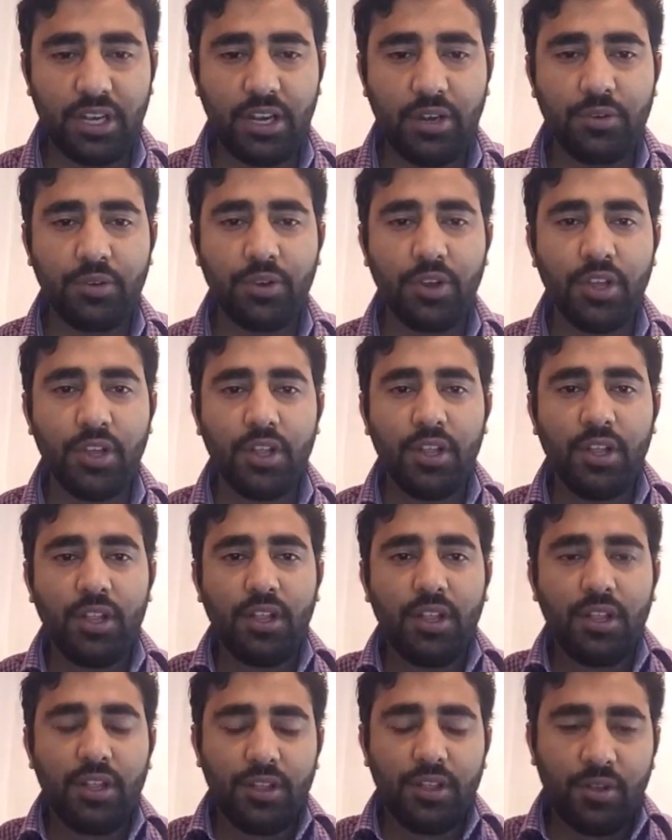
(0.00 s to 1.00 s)
How
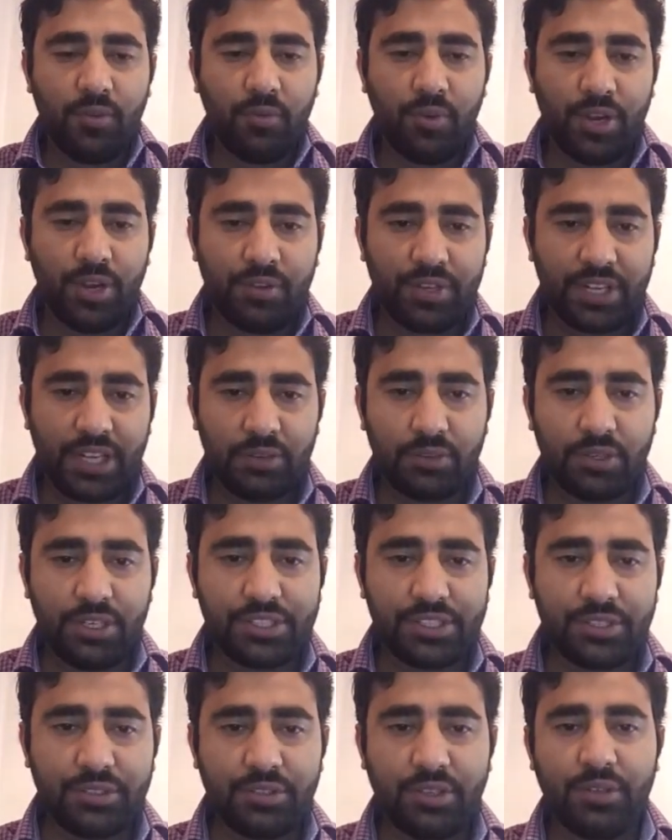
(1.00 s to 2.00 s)
whatever
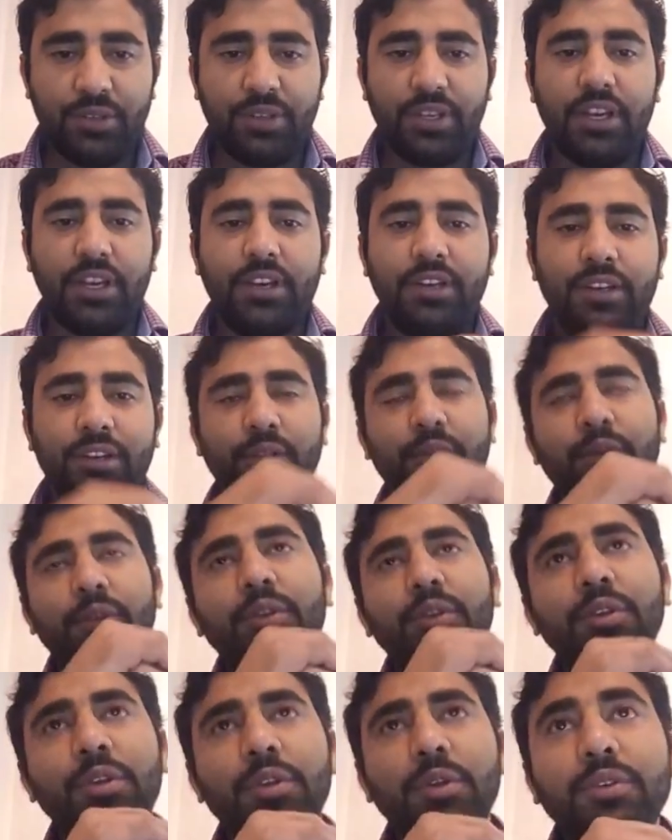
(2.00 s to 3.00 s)
calculations you're doing, how, uh, do
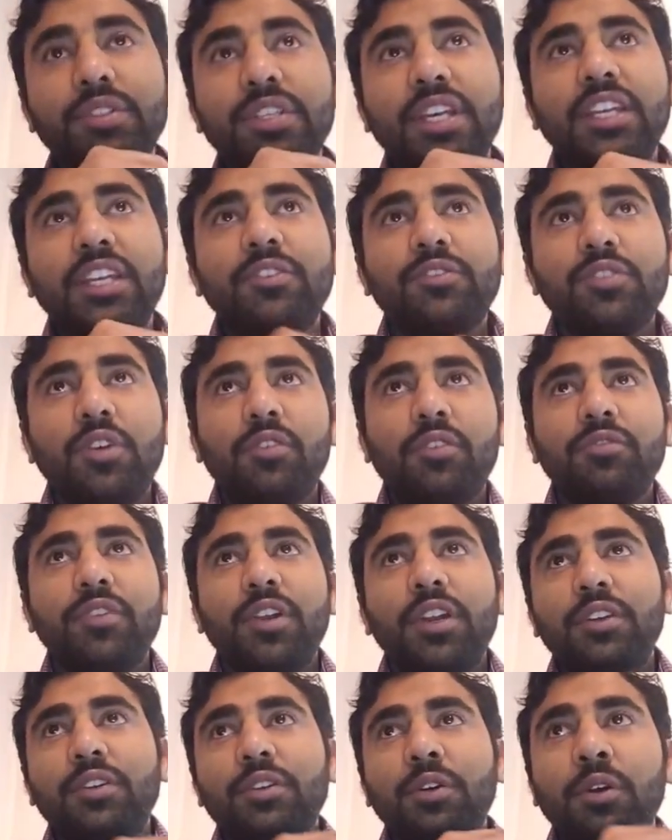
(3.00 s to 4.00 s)
you use any
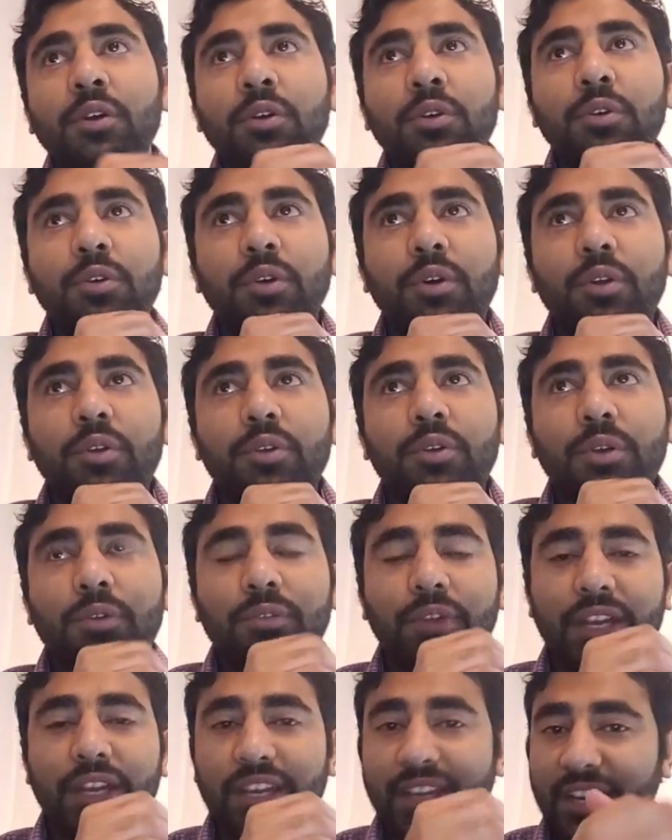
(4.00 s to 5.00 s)
software to to
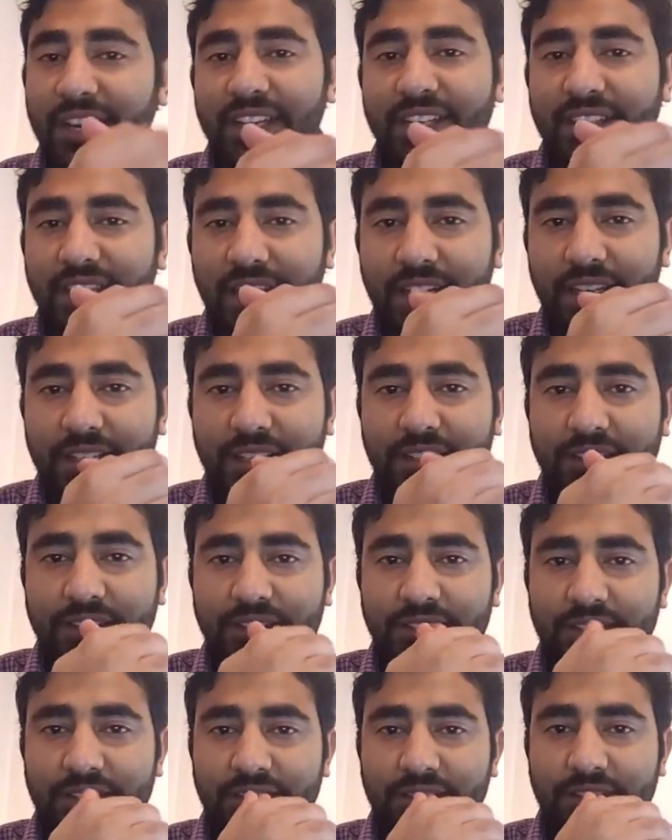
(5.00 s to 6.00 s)
validate that,
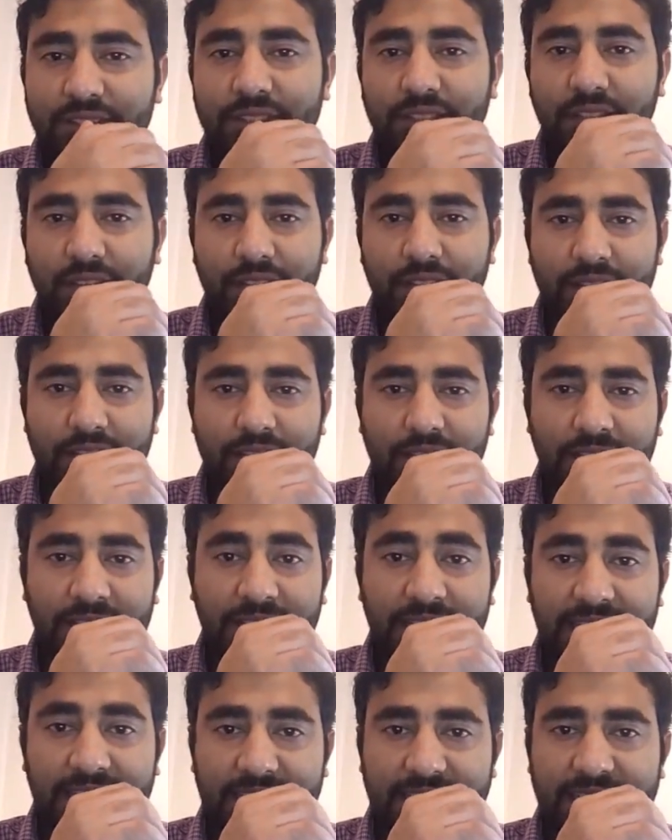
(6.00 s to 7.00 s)
like
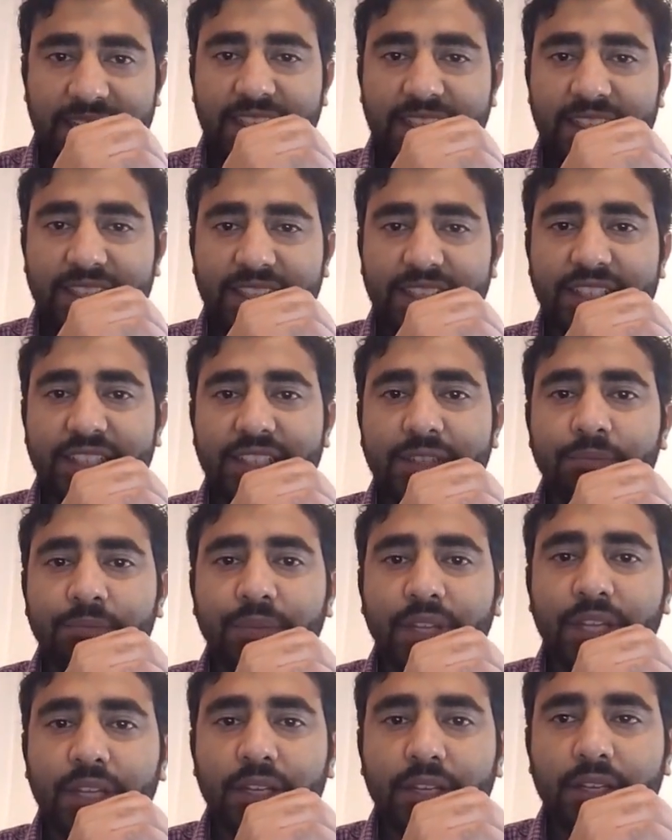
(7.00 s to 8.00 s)
any electrical data?
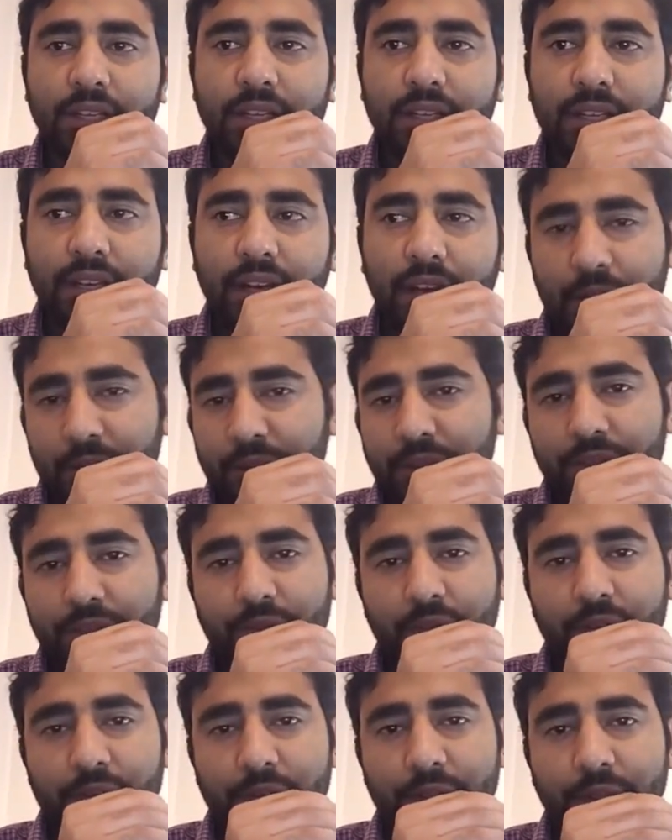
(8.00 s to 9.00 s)
I don't know if
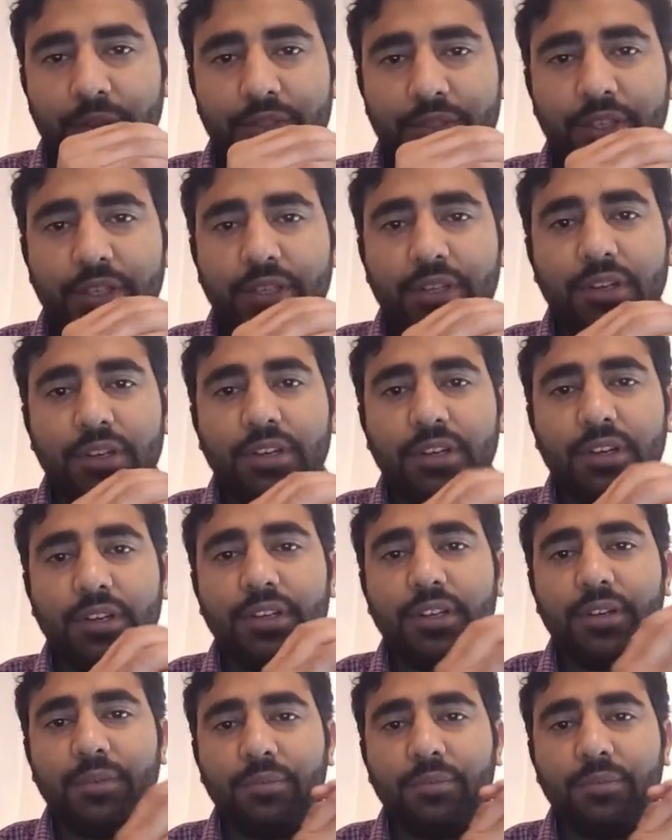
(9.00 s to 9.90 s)
you're using it or not,